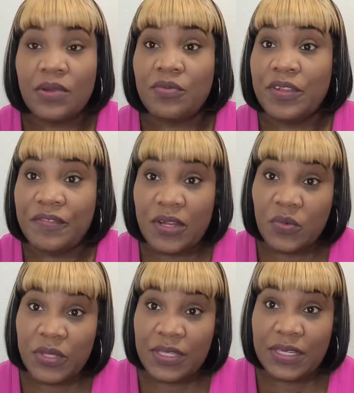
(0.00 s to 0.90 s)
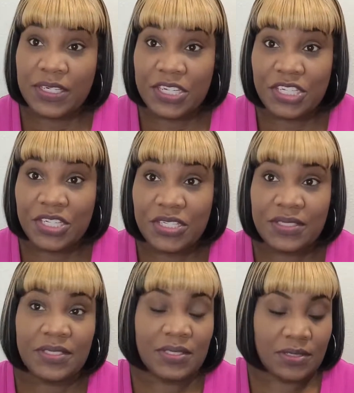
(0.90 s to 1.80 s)
refund with
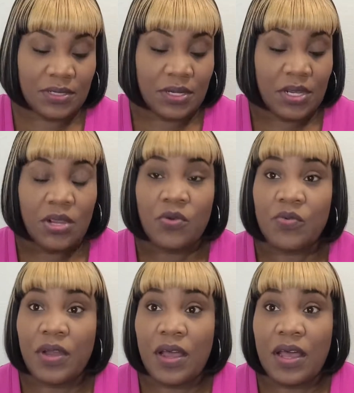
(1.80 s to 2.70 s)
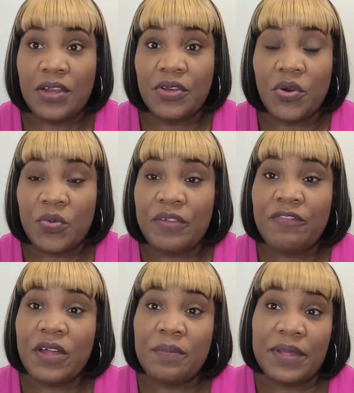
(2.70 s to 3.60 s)
conditions, no
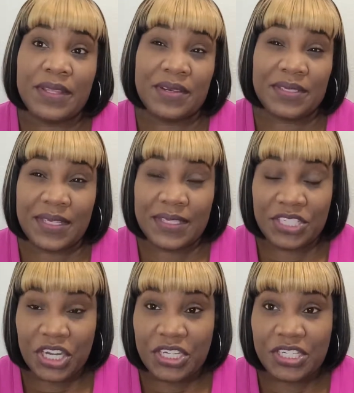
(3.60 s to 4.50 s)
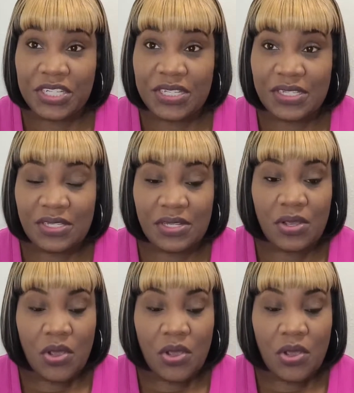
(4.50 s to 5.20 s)
refund but there's exchanges,